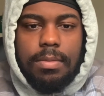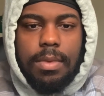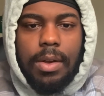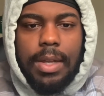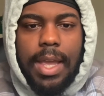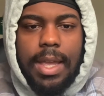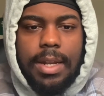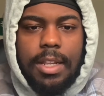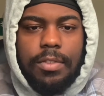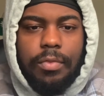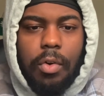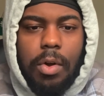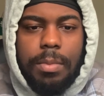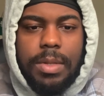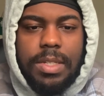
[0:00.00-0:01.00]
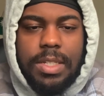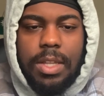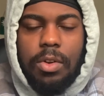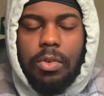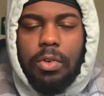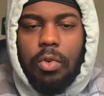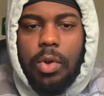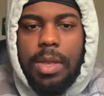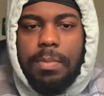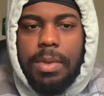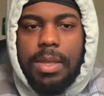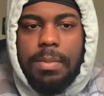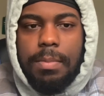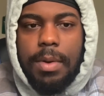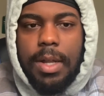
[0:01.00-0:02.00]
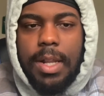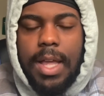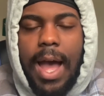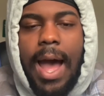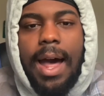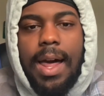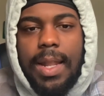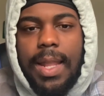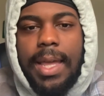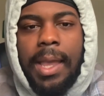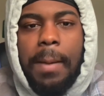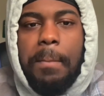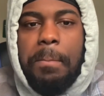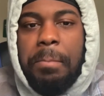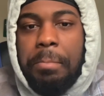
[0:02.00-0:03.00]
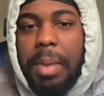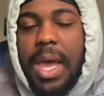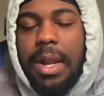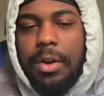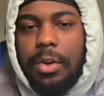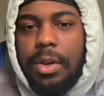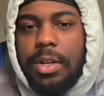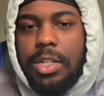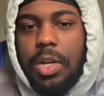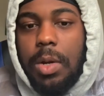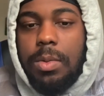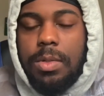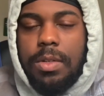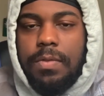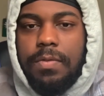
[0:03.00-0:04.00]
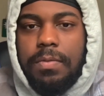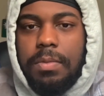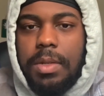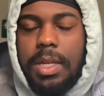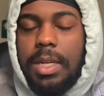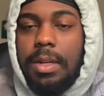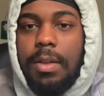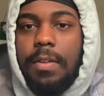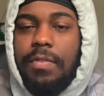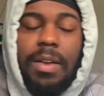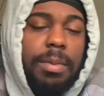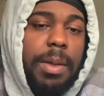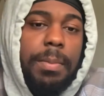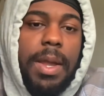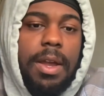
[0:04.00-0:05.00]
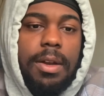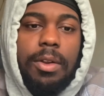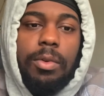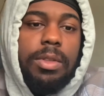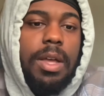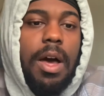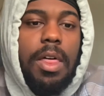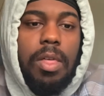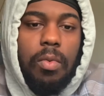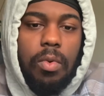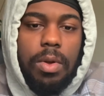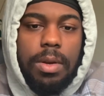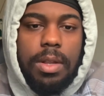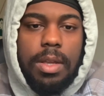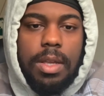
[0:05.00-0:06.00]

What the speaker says: Okay, this form is still creepy, but I like it better in terms of, if I'm comparing it with the other one.